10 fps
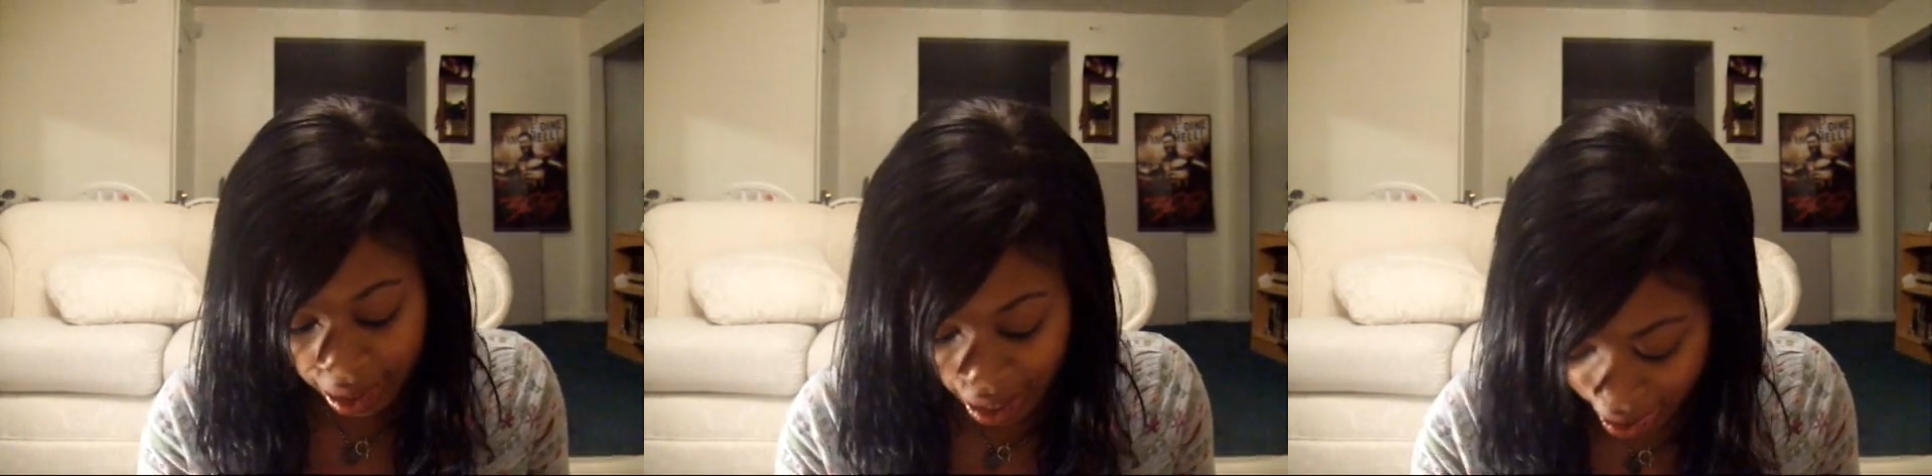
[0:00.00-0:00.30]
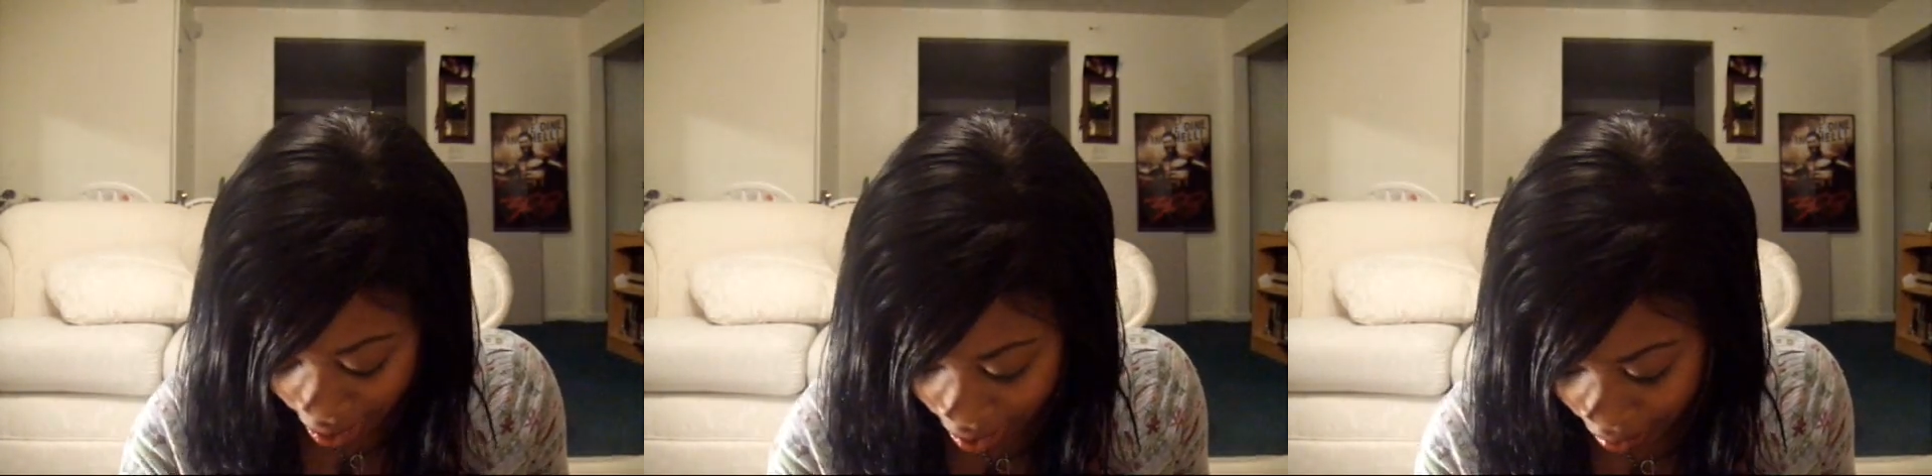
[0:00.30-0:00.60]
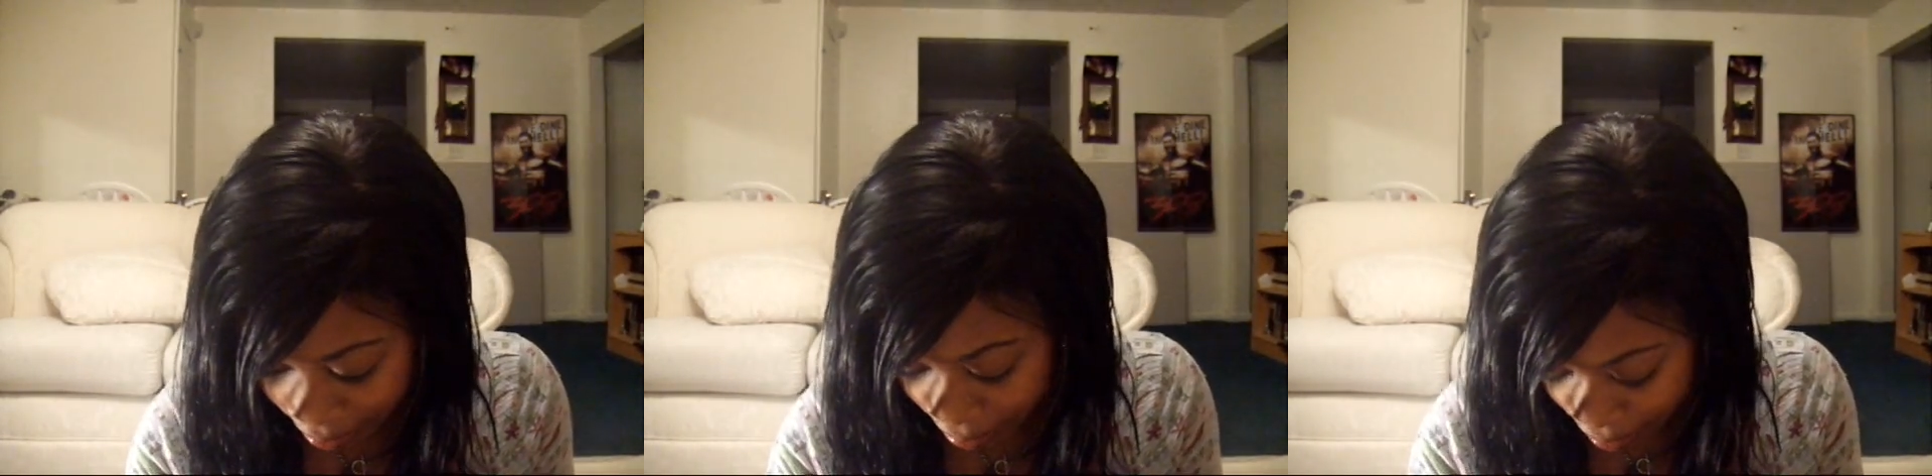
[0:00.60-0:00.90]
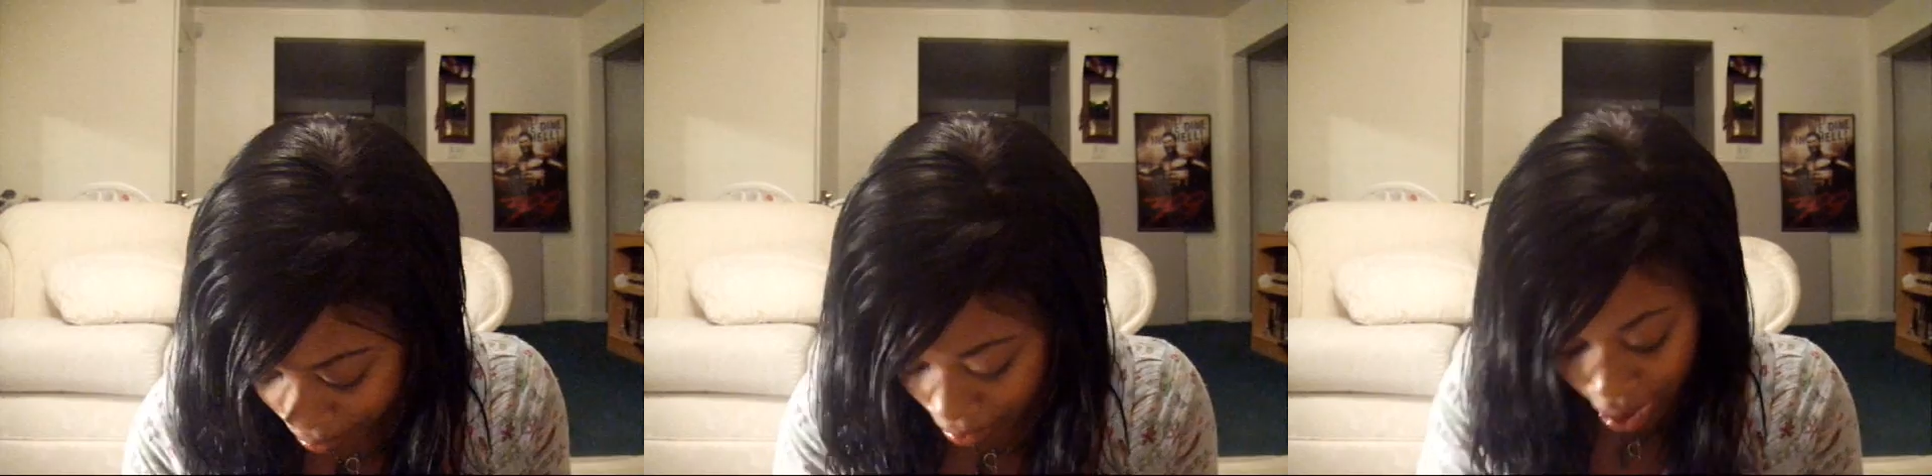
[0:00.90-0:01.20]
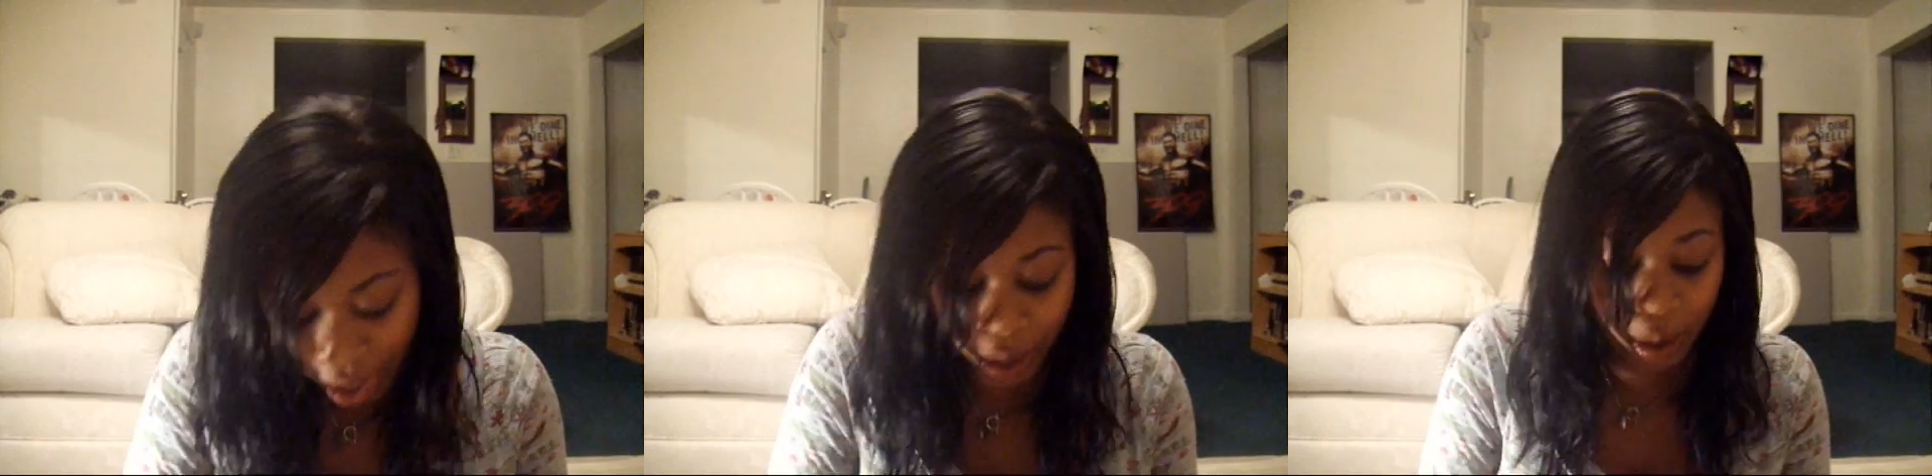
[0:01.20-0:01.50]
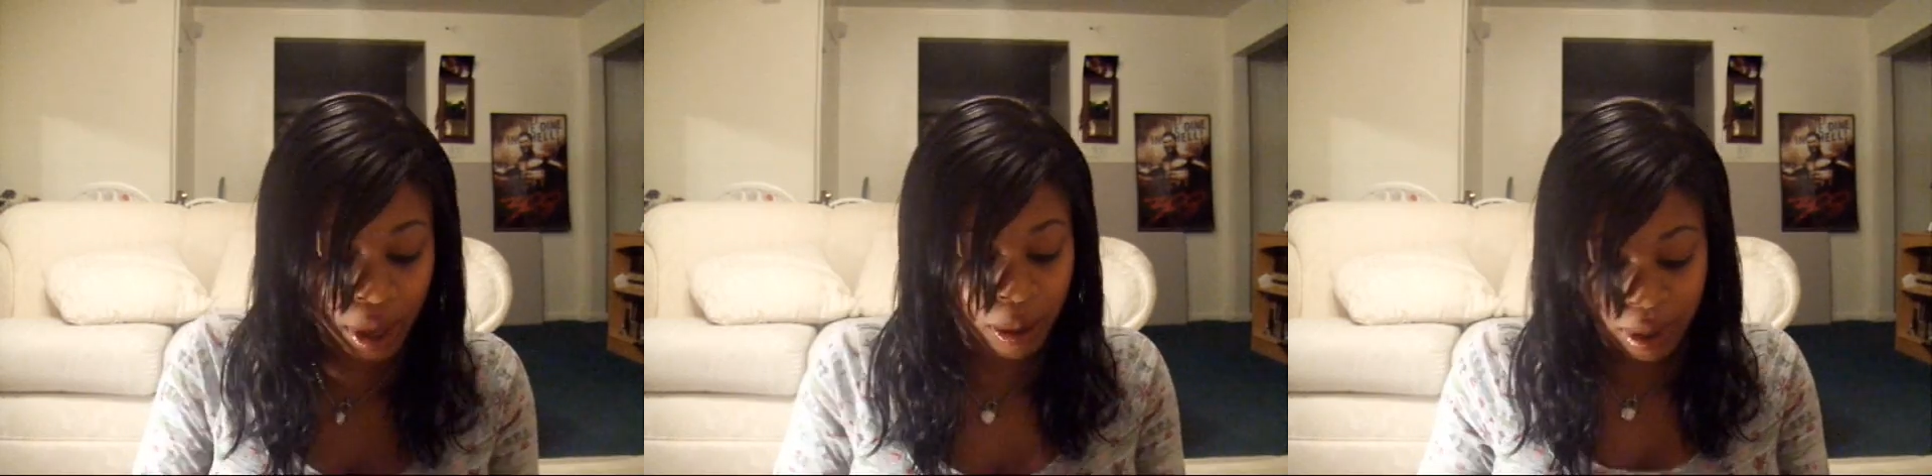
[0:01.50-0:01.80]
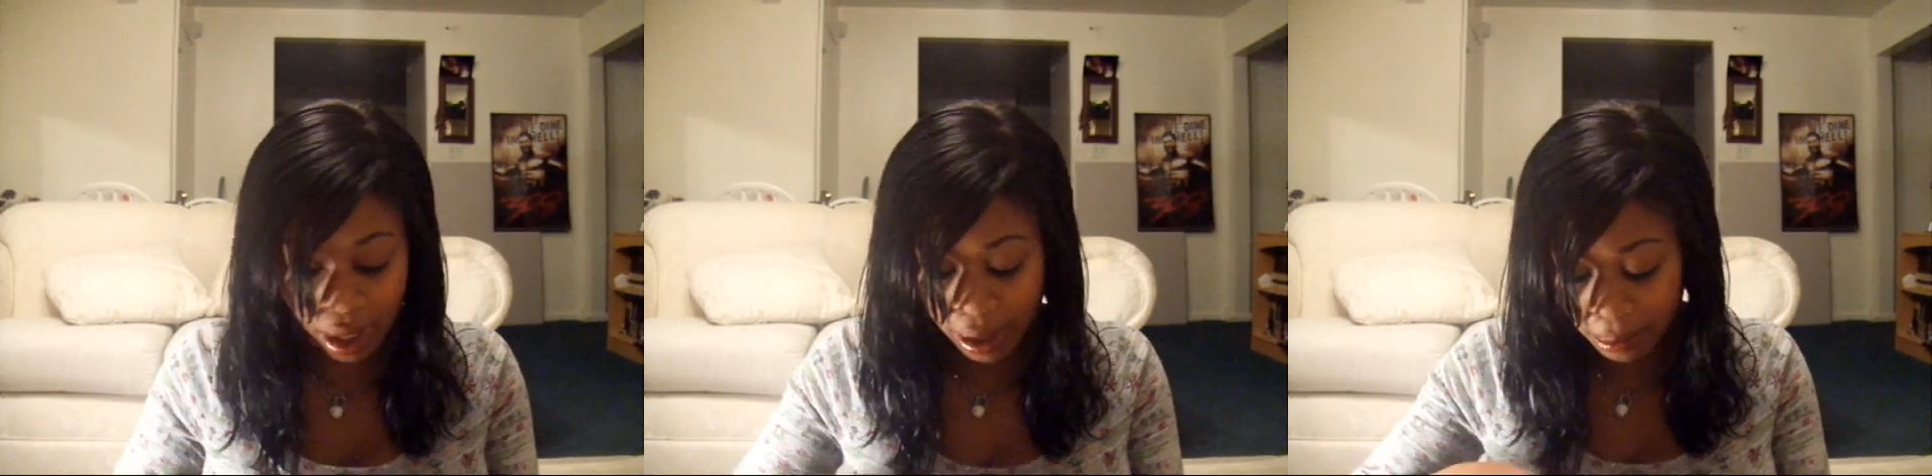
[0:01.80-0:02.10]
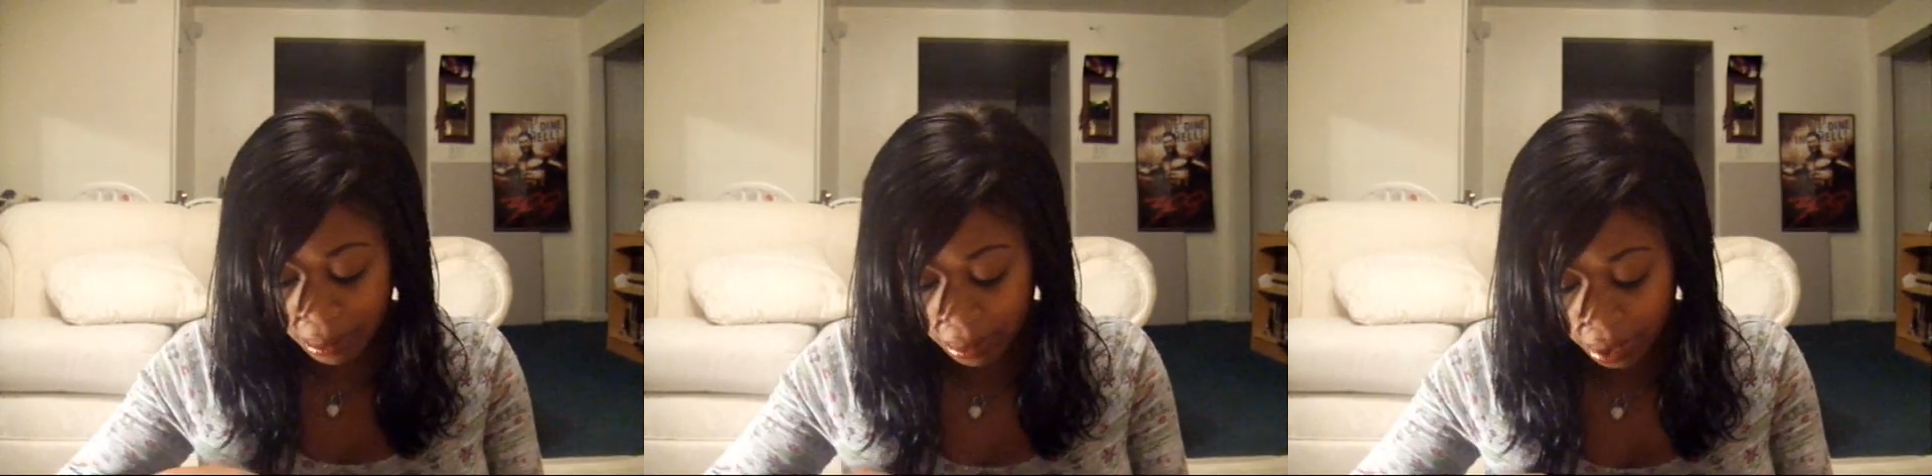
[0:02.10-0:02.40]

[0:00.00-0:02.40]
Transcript: is like a, let me get a new Q-tip.